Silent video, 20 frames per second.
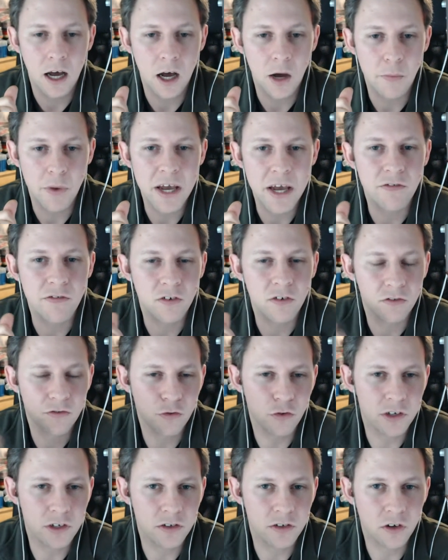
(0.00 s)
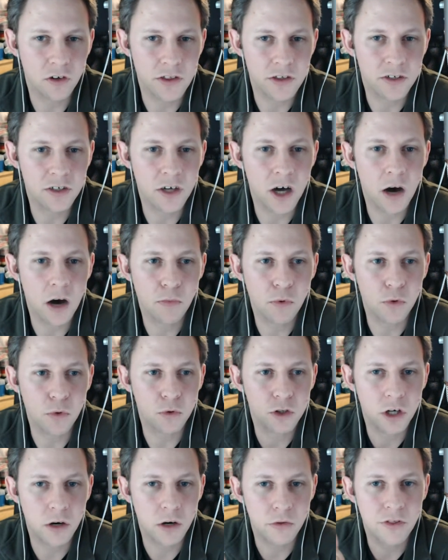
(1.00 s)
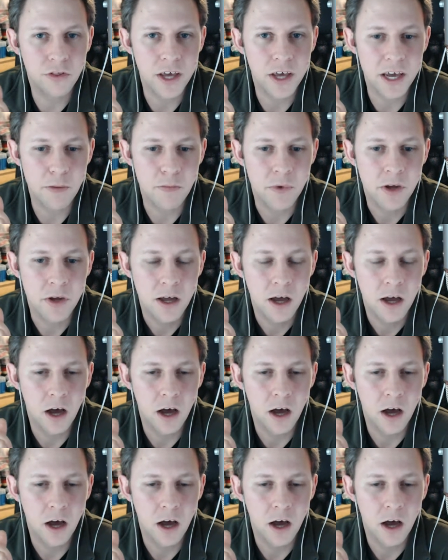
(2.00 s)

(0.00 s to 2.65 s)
Even, for instance, like the sample child theme,